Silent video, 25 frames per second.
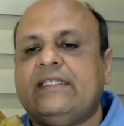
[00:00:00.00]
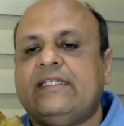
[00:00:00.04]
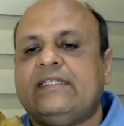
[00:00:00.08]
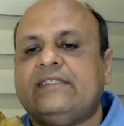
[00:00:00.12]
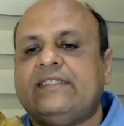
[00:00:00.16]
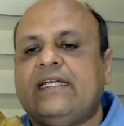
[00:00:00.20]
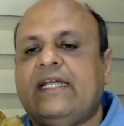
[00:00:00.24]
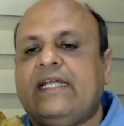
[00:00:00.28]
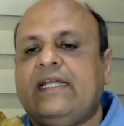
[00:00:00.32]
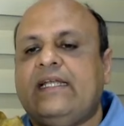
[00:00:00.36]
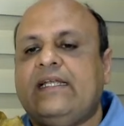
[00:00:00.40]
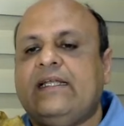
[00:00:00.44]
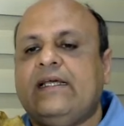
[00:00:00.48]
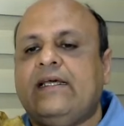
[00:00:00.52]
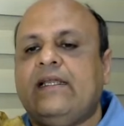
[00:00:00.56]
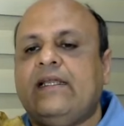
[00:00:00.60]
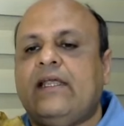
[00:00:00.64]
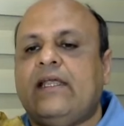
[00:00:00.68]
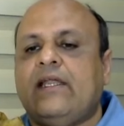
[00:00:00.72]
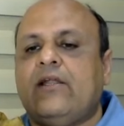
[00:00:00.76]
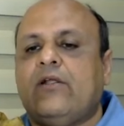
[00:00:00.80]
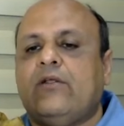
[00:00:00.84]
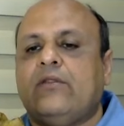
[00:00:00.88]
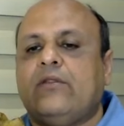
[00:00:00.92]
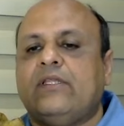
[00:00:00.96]
in the center,
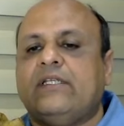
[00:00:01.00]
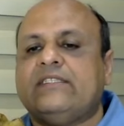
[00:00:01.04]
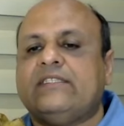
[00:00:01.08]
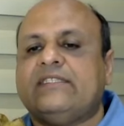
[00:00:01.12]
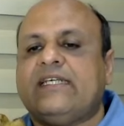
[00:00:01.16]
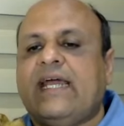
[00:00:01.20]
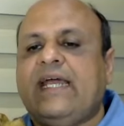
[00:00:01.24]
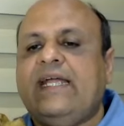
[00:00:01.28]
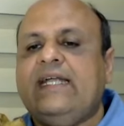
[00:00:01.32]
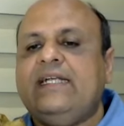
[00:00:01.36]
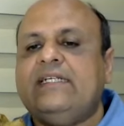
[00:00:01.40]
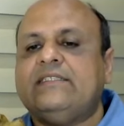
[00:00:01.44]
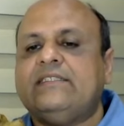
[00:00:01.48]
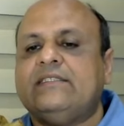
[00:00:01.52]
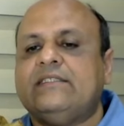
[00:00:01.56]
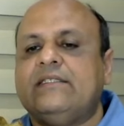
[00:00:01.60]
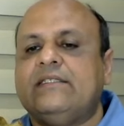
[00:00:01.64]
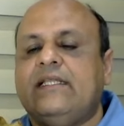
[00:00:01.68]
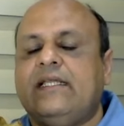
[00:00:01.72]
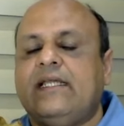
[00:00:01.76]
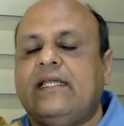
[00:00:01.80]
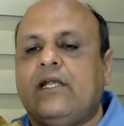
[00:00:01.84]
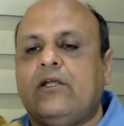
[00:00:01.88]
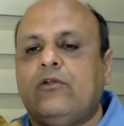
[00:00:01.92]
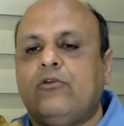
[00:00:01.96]
and on the sides,
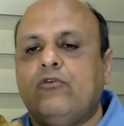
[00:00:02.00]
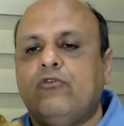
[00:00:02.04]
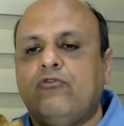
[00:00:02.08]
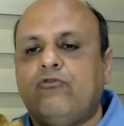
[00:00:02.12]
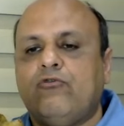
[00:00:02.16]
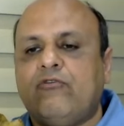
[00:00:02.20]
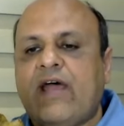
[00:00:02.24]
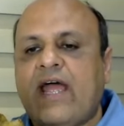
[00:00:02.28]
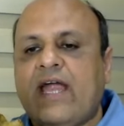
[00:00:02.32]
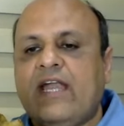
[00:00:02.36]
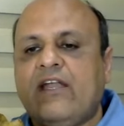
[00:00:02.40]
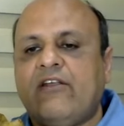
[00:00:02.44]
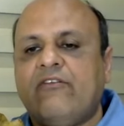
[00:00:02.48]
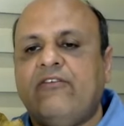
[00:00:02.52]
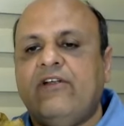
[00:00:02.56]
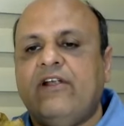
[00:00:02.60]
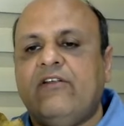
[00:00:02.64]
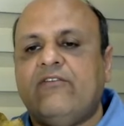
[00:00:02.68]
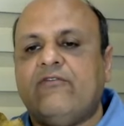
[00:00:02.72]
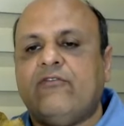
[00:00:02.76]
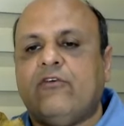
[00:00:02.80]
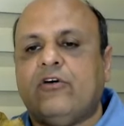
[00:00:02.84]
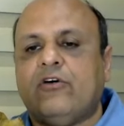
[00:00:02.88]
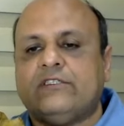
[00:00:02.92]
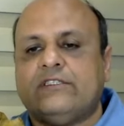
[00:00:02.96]
there are two
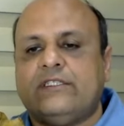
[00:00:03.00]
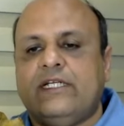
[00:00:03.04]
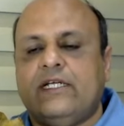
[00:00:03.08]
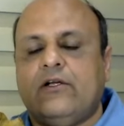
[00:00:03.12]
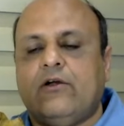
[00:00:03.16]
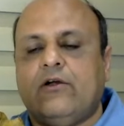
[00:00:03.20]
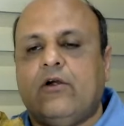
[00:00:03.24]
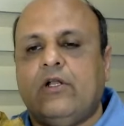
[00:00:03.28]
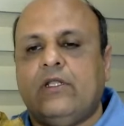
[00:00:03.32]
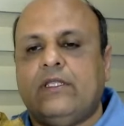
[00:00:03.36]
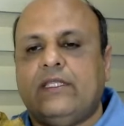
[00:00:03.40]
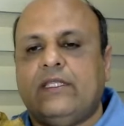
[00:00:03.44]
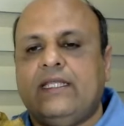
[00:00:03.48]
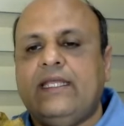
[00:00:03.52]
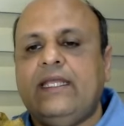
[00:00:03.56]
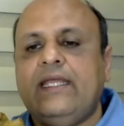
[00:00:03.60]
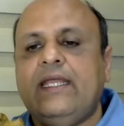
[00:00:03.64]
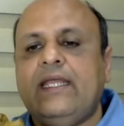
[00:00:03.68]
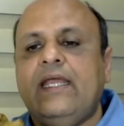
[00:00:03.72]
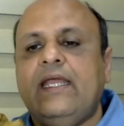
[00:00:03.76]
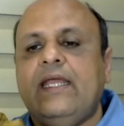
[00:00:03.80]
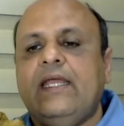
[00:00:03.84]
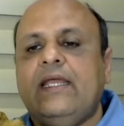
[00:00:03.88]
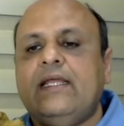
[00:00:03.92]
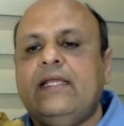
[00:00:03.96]
fat-filled fossae called
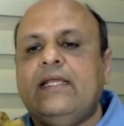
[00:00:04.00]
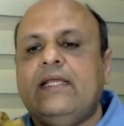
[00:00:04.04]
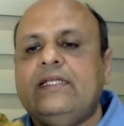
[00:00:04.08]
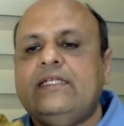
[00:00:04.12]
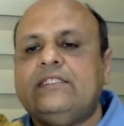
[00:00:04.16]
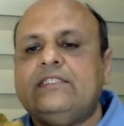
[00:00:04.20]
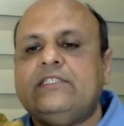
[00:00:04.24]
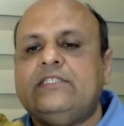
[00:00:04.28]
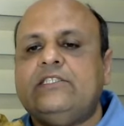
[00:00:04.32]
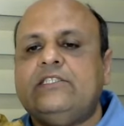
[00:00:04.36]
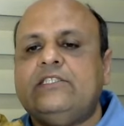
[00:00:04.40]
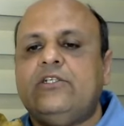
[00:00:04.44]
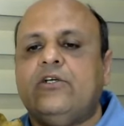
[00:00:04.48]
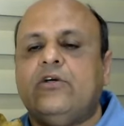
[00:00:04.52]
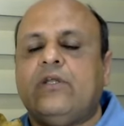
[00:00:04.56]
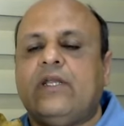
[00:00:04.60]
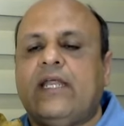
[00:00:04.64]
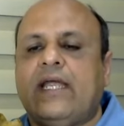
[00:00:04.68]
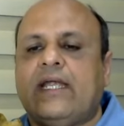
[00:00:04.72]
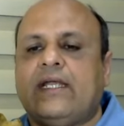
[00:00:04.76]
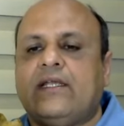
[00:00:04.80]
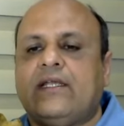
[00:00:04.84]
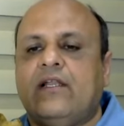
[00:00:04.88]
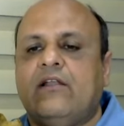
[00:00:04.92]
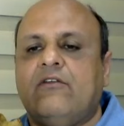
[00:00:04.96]
the
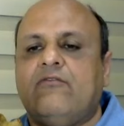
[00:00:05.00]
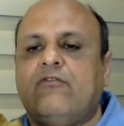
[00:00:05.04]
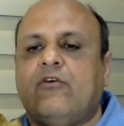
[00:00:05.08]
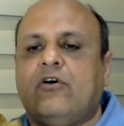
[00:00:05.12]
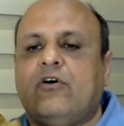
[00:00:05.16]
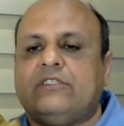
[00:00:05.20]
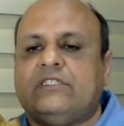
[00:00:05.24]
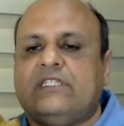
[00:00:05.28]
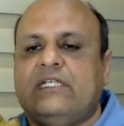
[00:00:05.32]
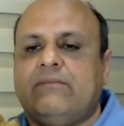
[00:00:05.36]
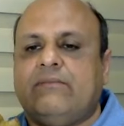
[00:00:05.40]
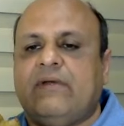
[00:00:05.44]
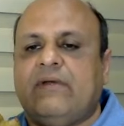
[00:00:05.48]
ischiorectal fossae.